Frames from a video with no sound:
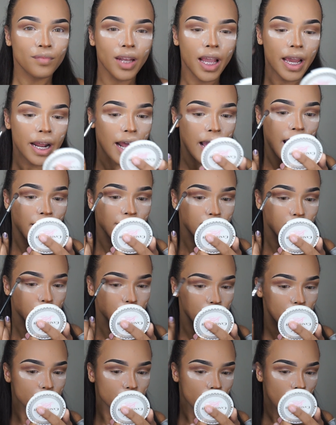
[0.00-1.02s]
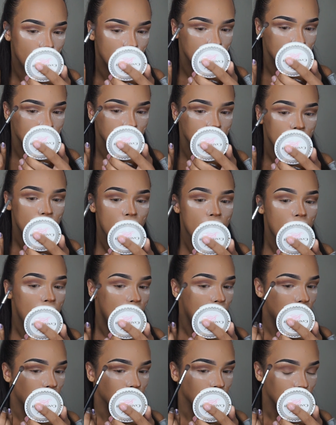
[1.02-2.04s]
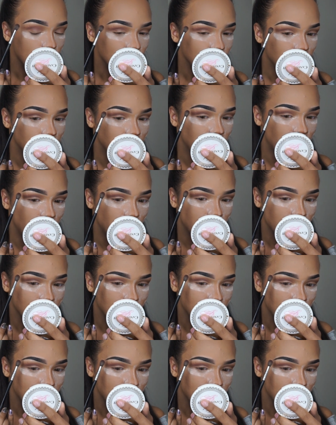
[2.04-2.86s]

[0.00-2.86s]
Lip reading: and I have two scars. Literally like